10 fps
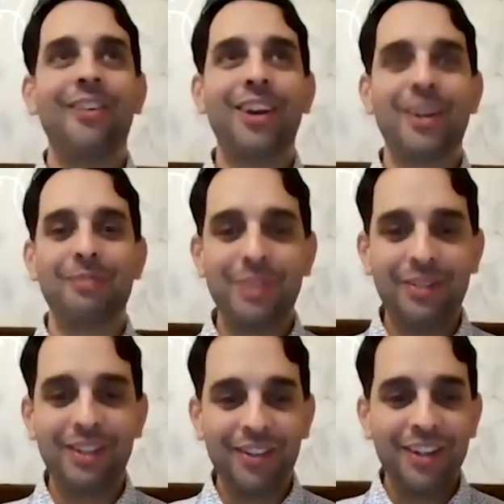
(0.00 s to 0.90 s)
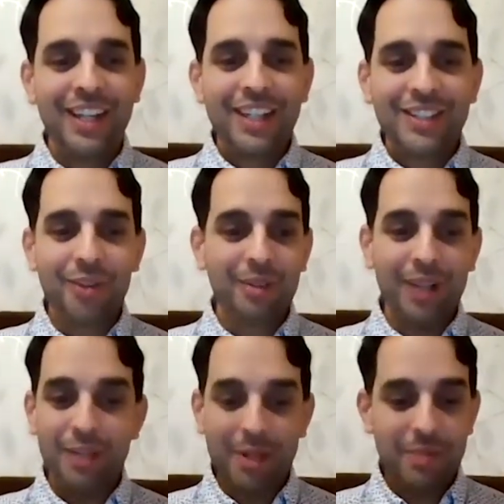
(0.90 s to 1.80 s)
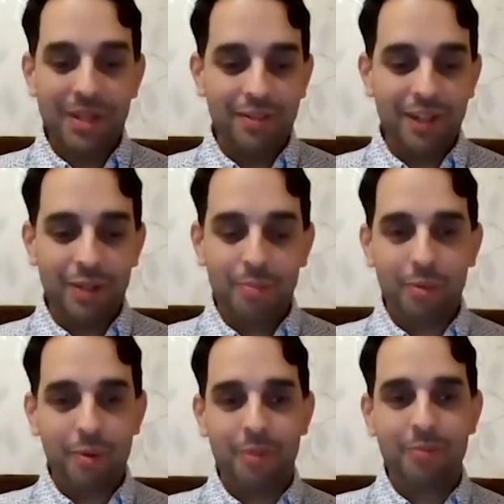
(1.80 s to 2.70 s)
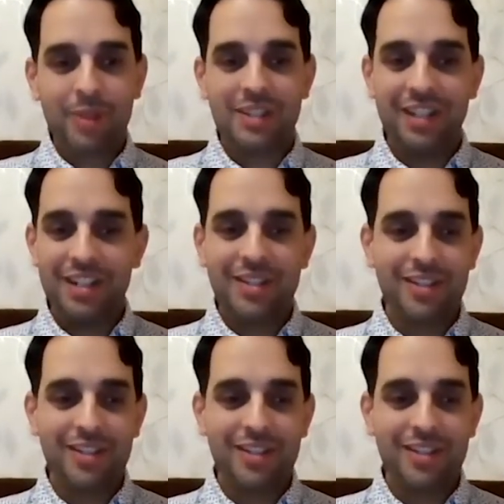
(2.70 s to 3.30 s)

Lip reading: oh, I can't believe it, you know. So it must be, you probably must see